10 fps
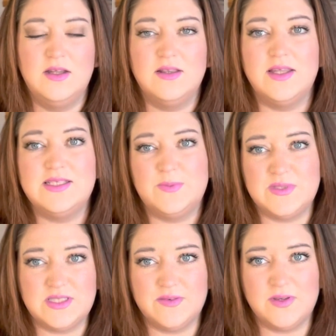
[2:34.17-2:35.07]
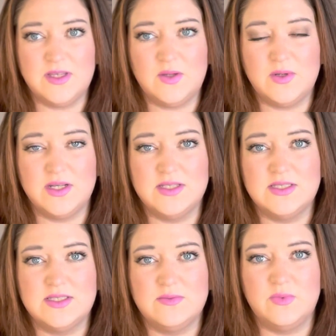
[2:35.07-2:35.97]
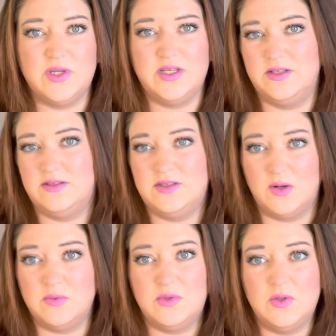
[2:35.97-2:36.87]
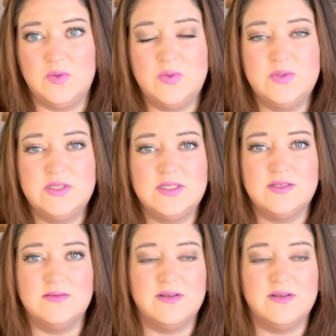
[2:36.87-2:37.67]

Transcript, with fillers: like specific units we don't use,